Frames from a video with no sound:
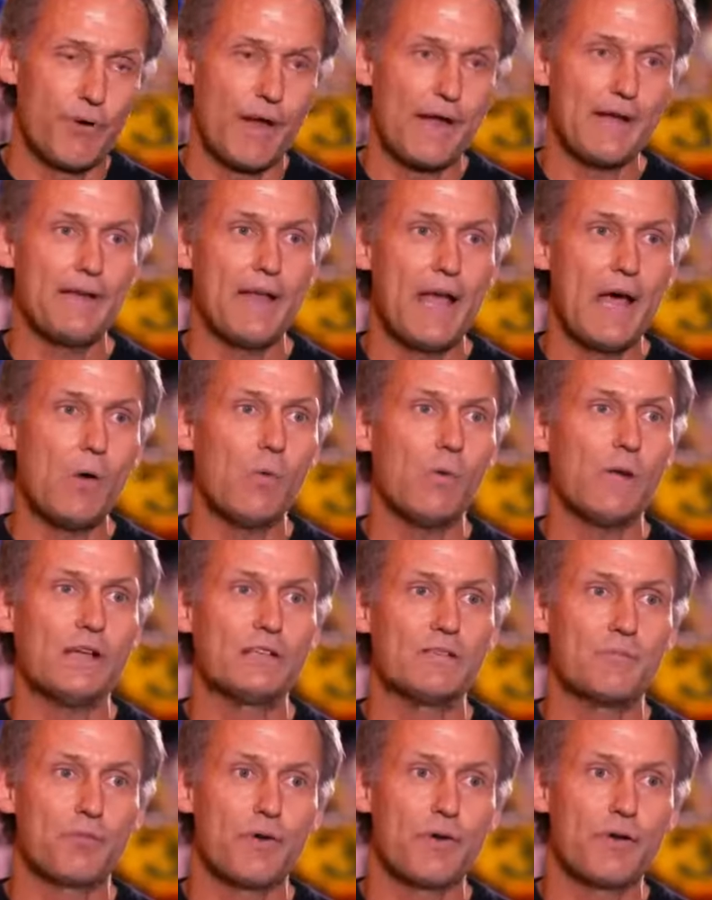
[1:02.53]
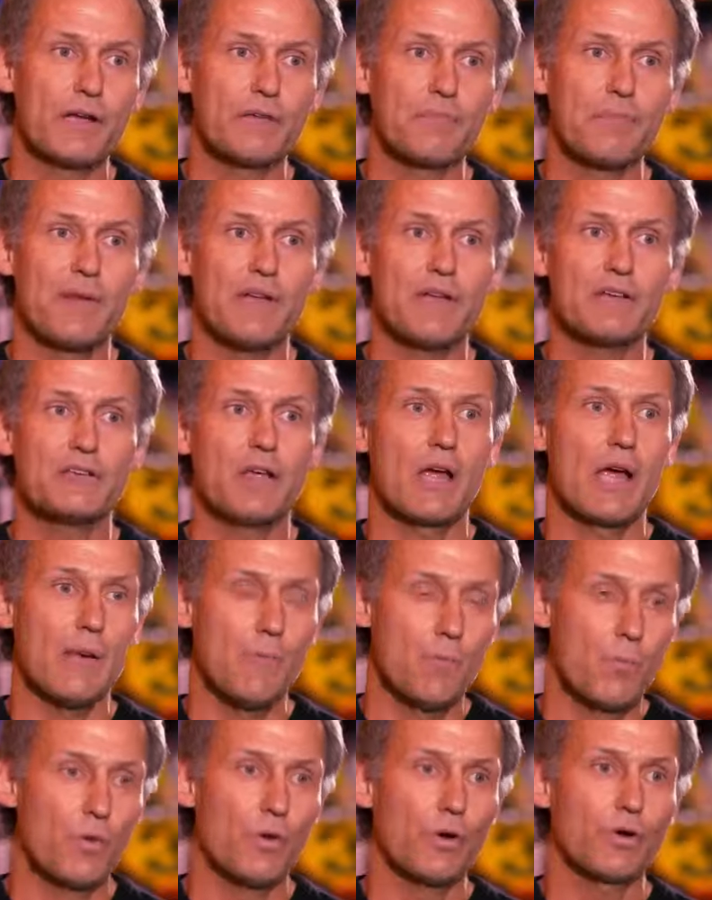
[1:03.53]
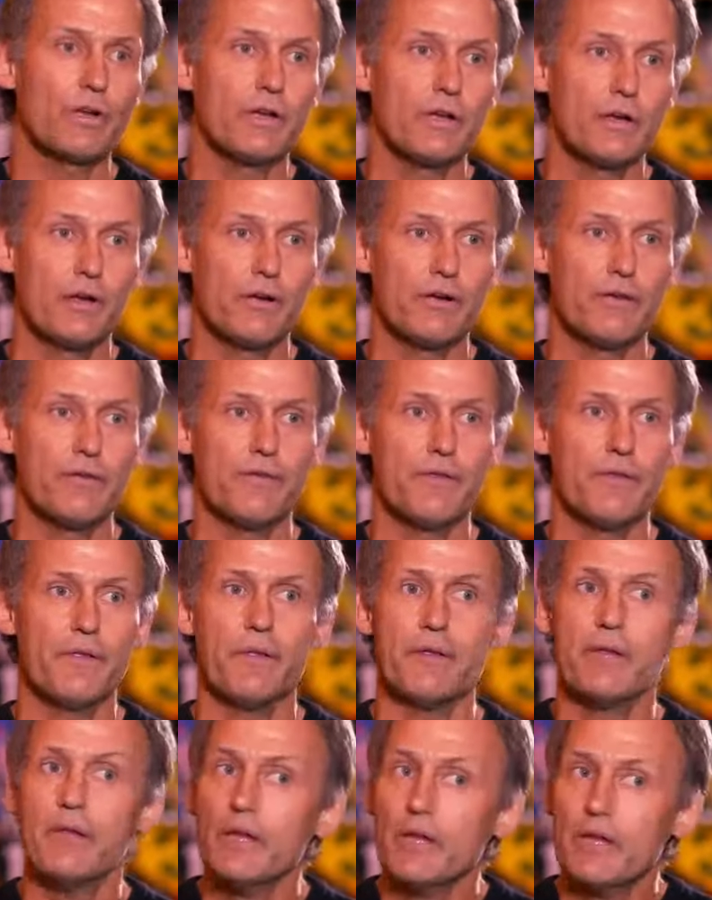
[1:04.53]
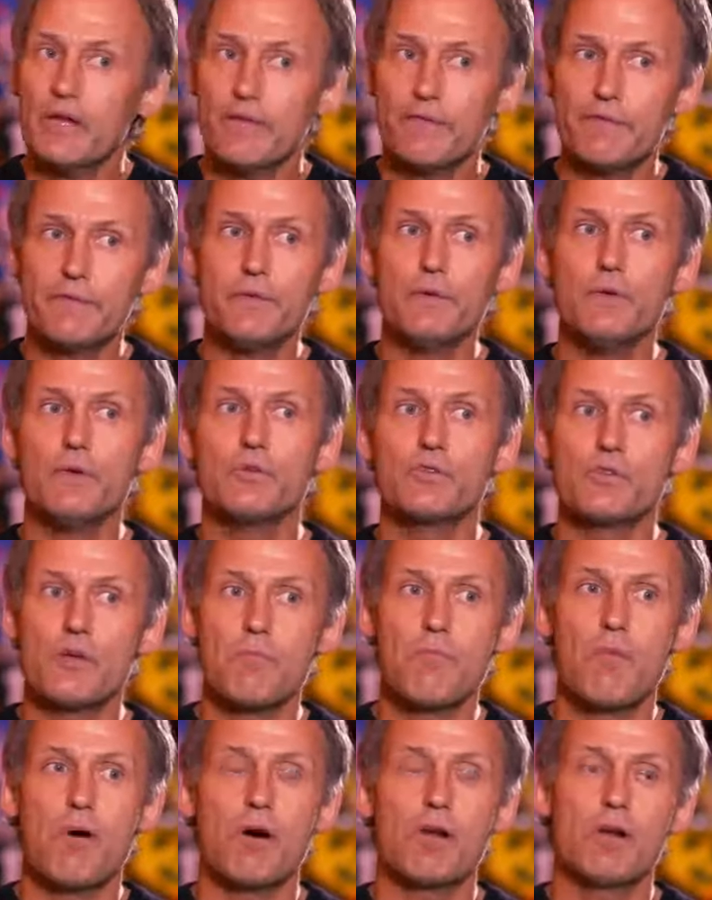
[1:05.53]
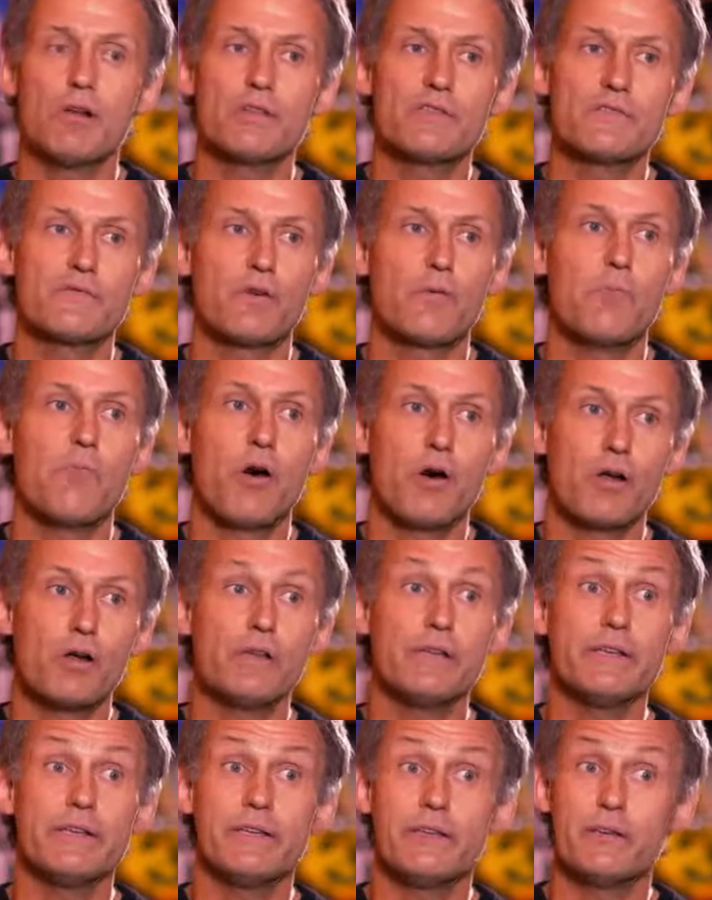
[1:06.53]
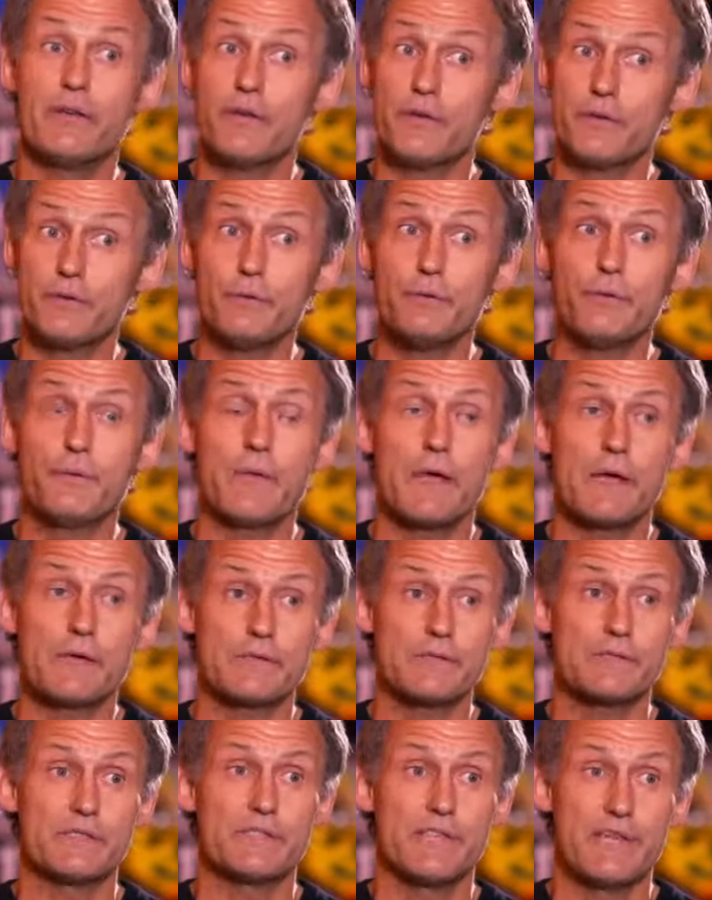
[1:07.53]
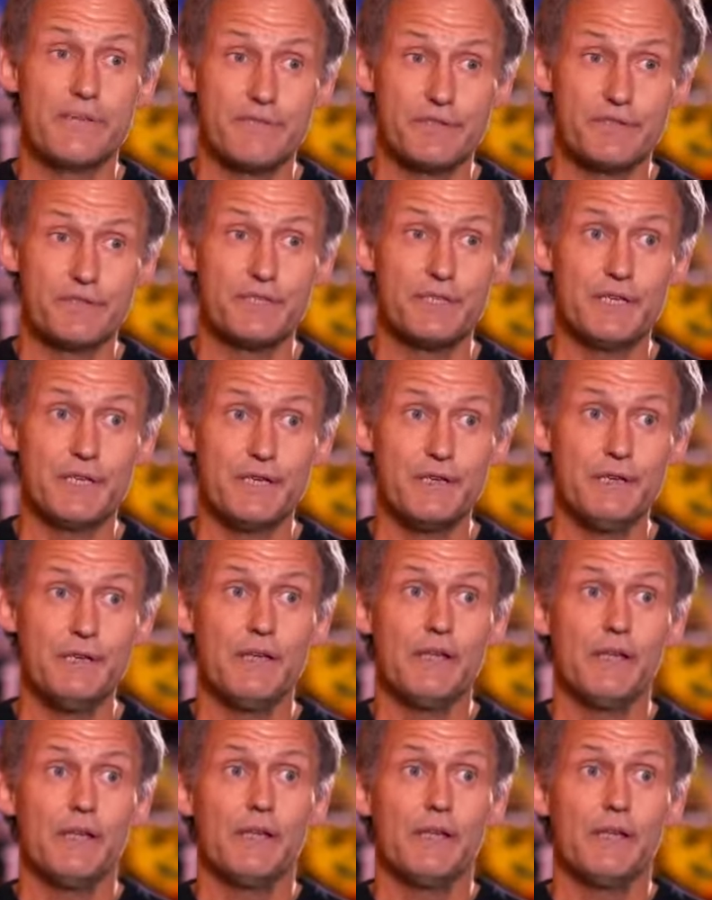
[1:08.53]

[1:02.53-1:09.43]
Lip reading: Right now, as a product manager, I'm working on the future models for model year 2017.